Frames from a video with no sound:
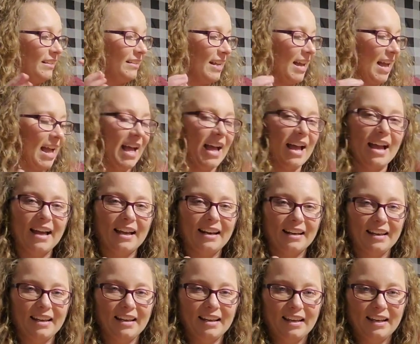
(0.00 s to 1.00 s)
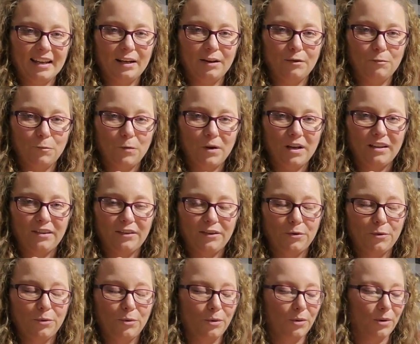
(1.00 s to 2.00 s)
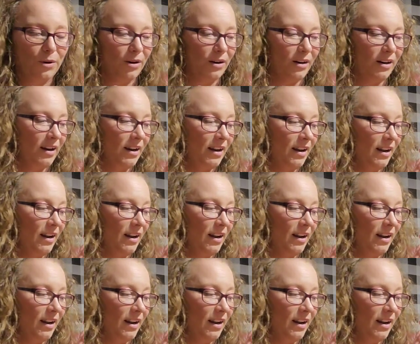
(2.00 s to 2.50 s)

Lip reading: to add in with your